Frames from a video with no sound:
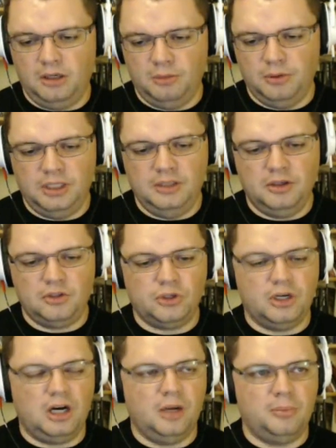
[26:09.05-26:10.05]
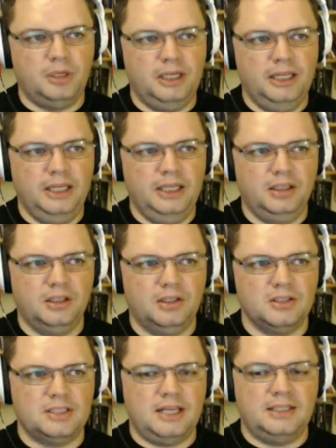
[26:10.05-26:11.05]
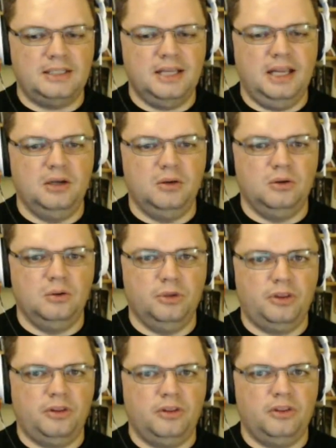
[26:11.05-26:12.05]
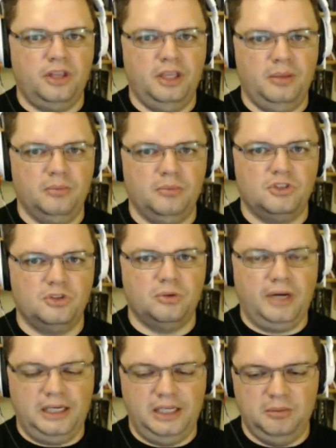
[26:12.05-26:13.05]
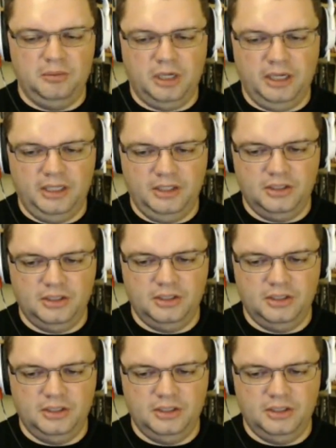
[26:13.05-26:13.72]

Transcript: but I'm not sure Harper Lee sat down with the themes directly in mind,